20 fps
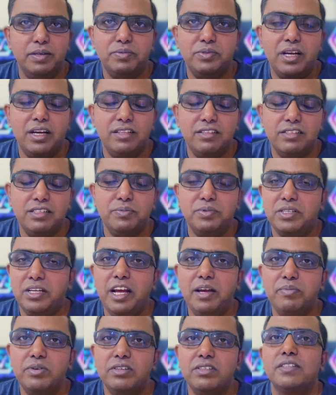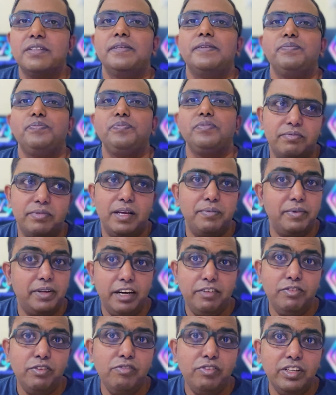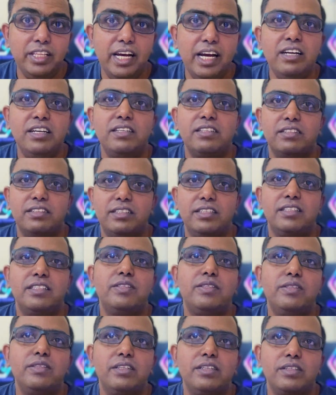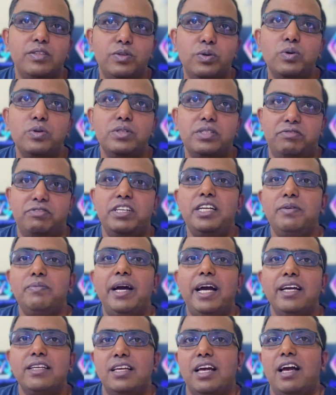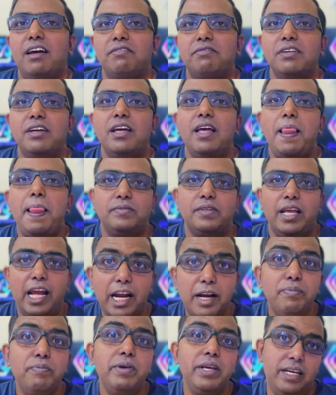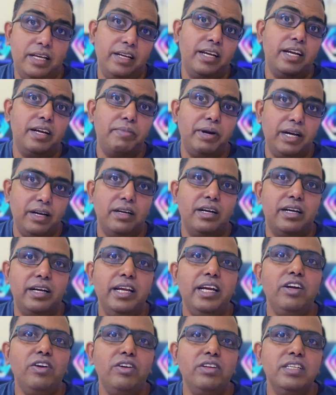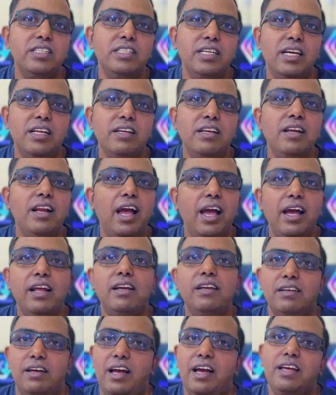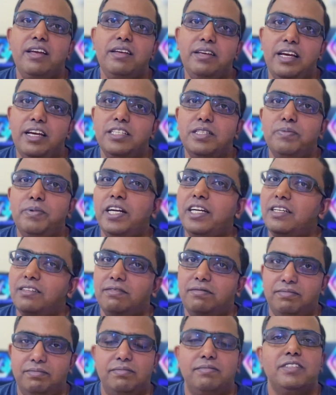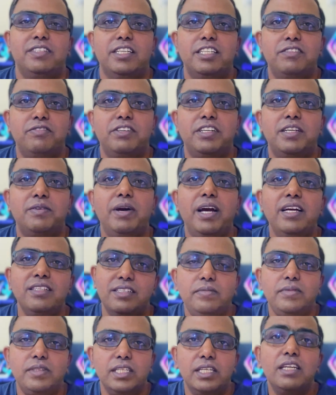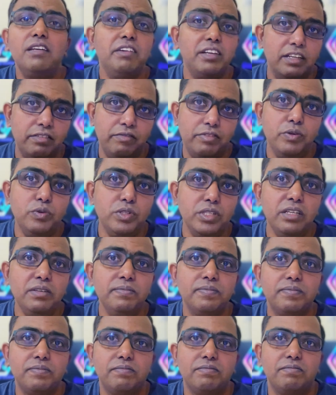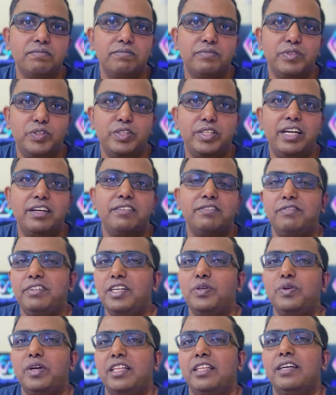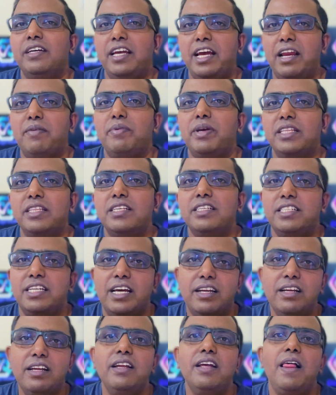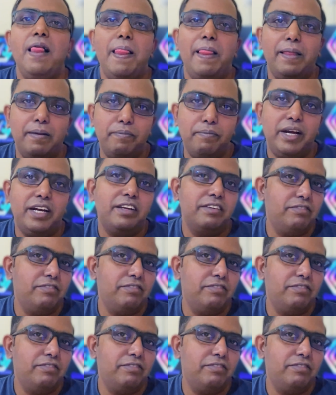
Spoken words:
other subscribers. I'm grateful for that. Those feedbacks have helped me create better content on this channel, and I expect such feedbacks even in future. so that we together can make this channel better